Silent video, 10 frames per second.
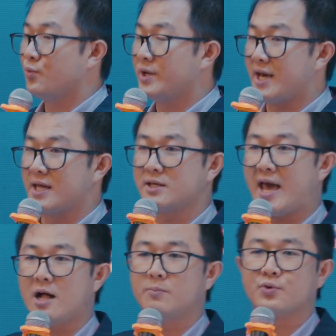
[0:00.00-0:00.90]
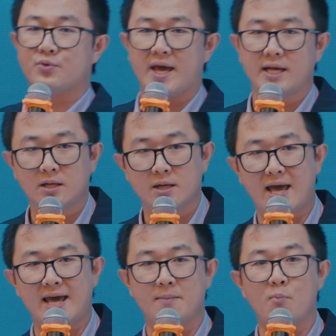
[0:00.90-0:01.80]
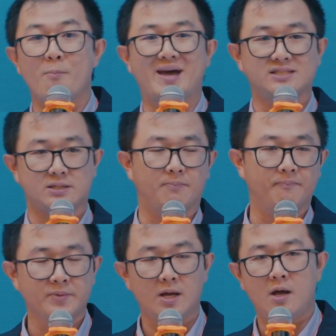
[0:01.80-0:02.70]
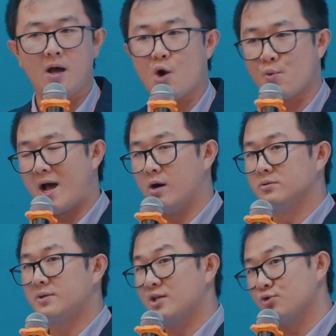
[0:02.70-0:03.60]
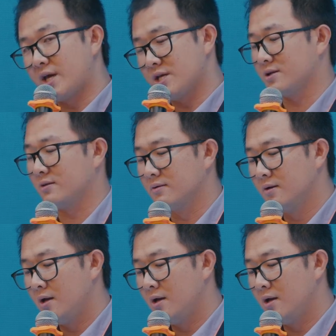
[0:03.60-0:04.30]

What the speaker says: we can help create a momentum around education.